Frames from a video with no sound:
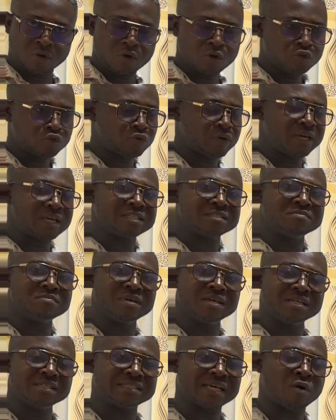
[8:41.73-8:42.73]
So it
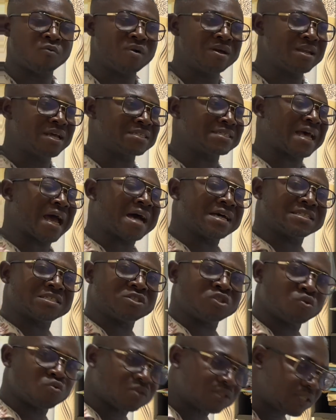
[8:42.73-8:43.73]
means that when there's
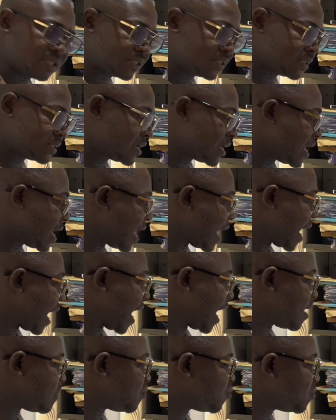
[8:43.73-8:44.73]
acidosis,
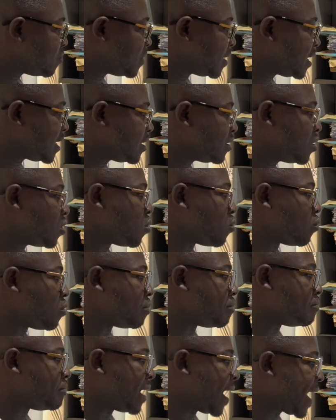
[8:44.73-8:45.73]
albumin will
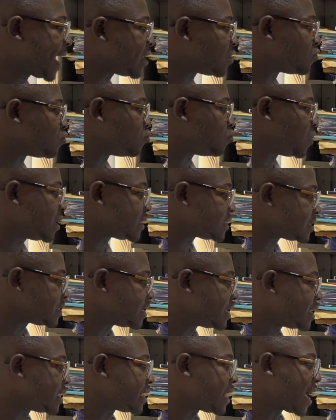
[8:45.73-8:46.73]
bind with
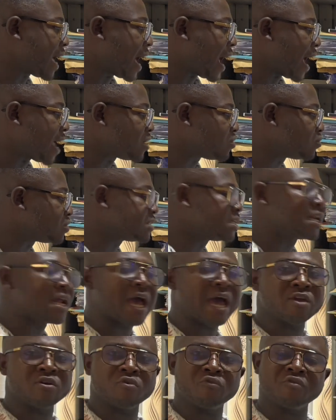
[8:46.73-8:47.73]
the hydrogen
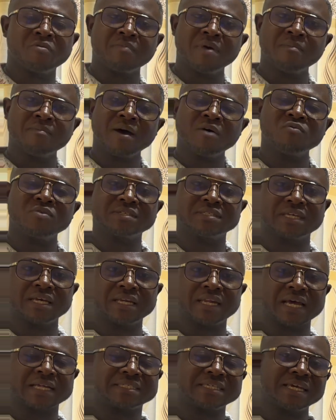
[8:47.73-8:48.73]
ion. Remember we said
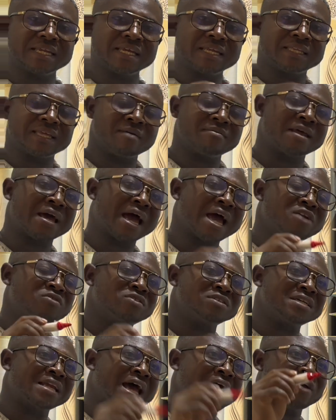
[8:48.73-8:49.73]
that anytime the
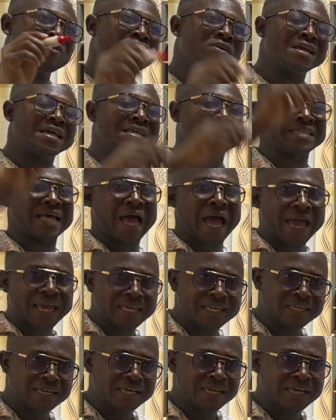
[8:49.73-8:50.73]
hydrogen ion is high,
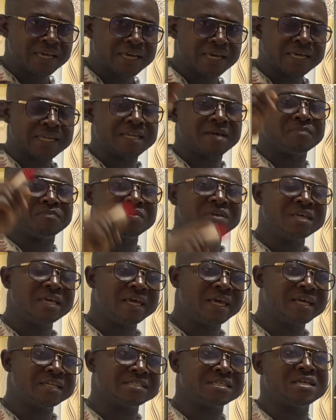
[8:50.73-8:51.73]
the
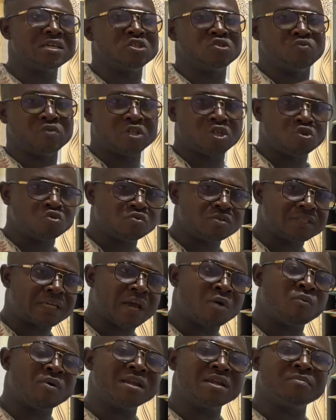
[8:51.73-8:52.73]
pH is reduced,
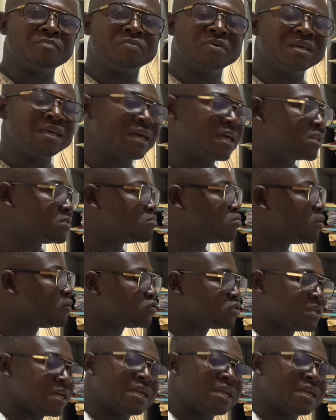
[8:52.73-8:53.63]
and when the pH moves to the